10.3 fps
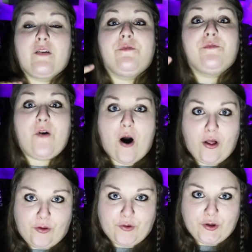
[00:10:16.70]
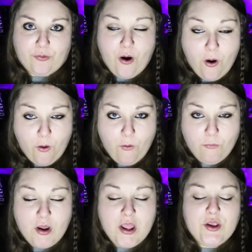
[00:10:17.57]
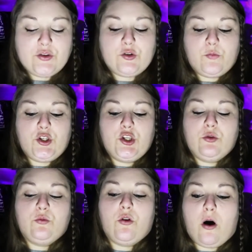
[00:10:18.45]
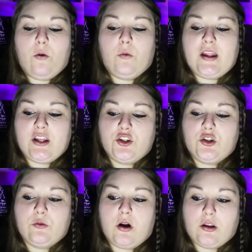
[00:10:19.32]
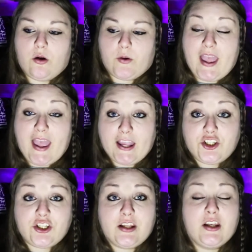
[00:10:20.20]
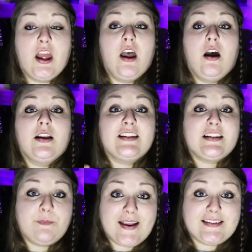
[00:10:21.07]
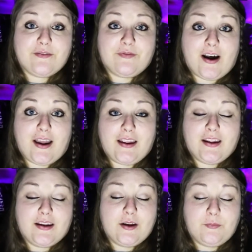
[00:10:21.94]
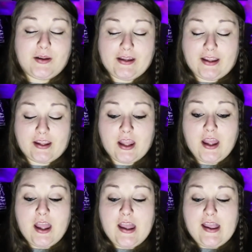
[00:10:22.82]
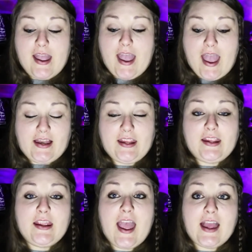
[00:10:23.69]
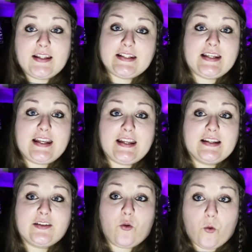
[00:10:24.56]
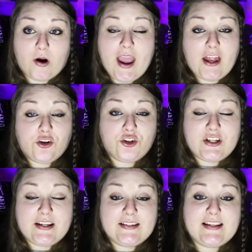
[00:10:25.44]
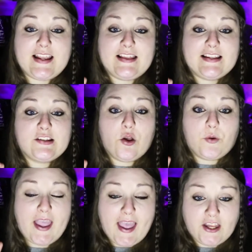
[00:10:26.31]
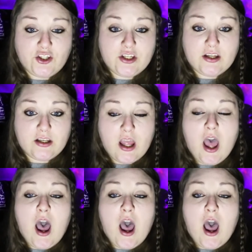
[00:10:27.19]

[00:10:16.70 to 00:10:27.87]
follow you home. So when you go into a location, specify. Be like, any entities or energies in this location